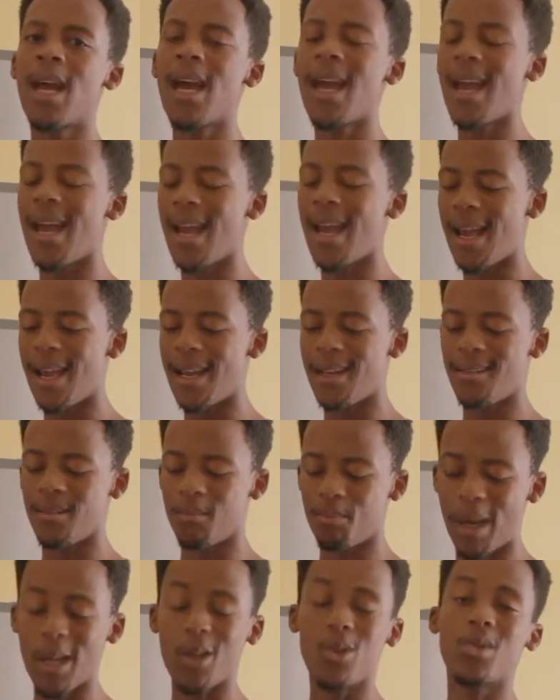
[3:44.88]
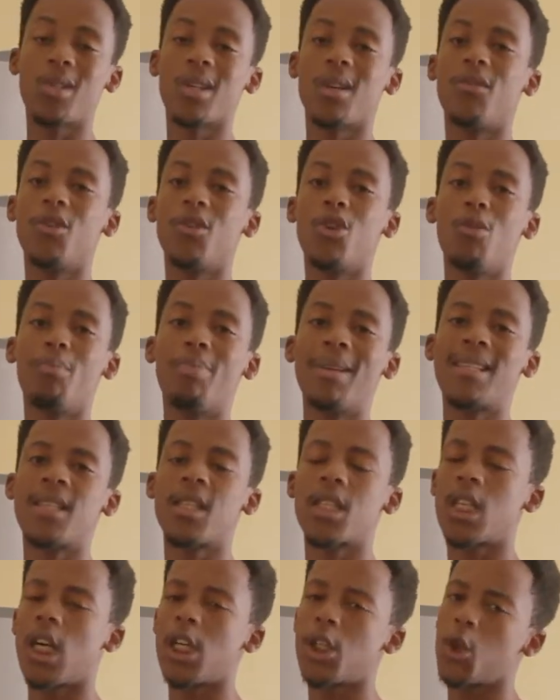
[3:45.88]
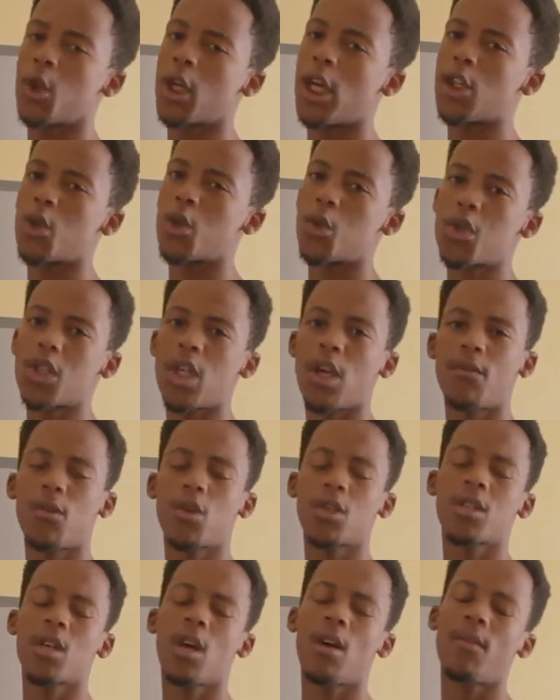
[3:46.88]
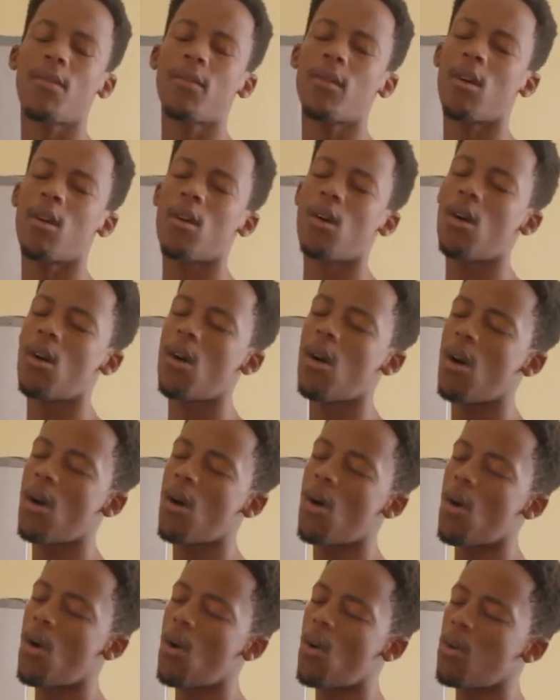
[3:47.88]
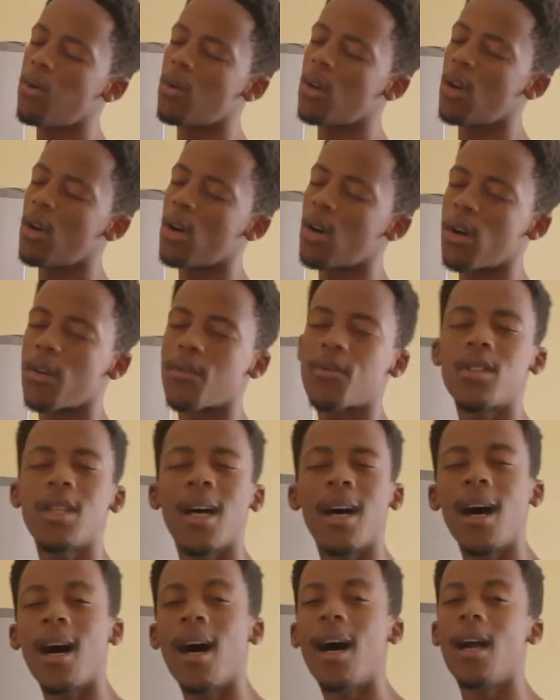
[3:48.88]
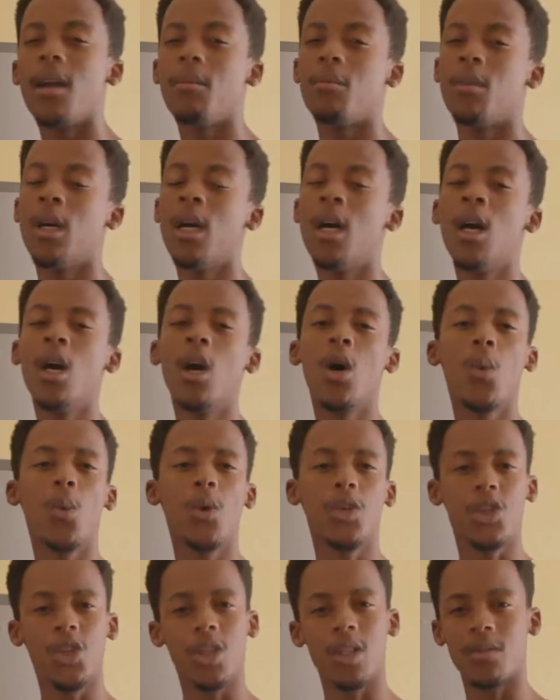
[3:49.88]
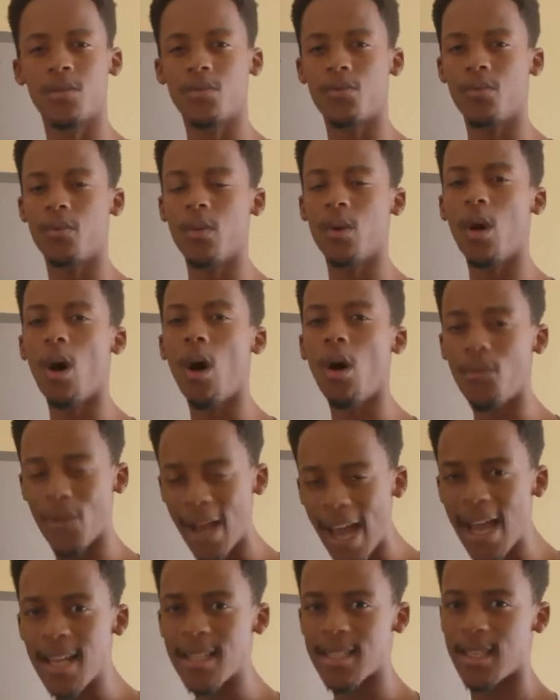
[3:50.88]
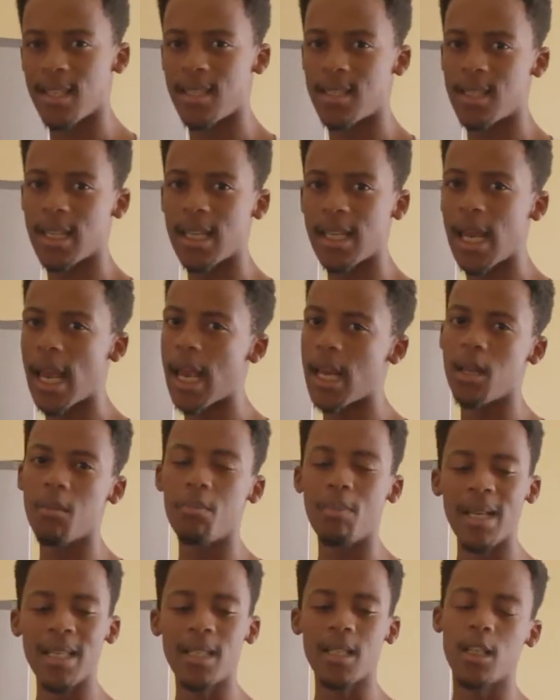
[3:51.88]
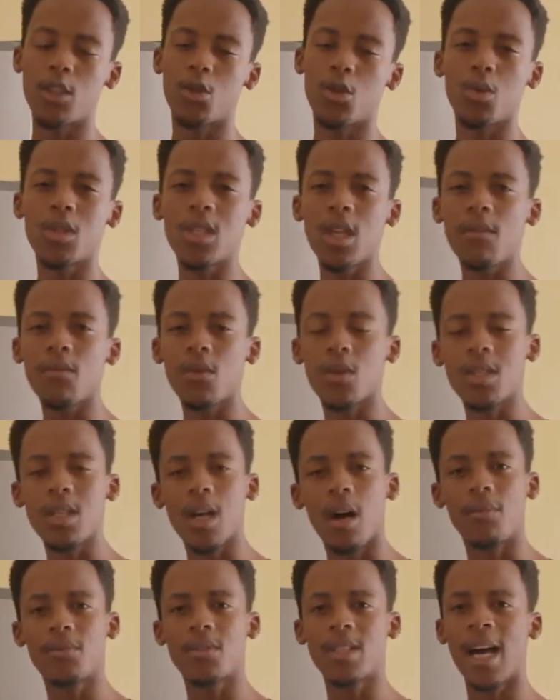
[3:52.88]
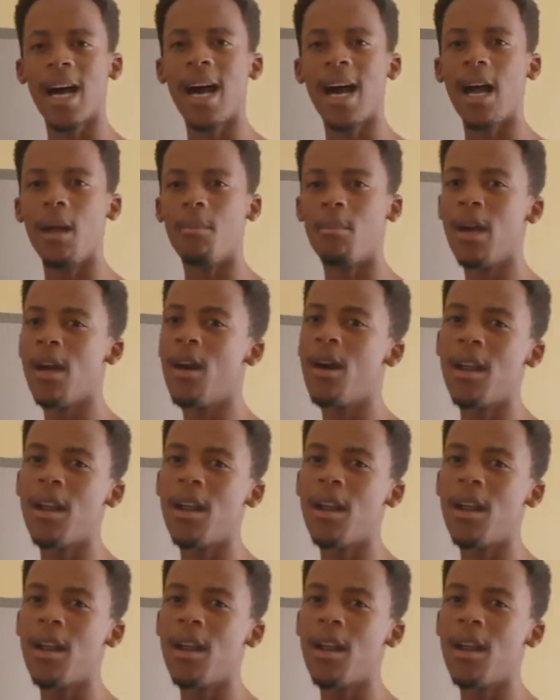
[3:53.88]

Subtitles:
And by using a video business card, you get to save yourself a whole lot of time, which is of essence in any business. You save yourself time.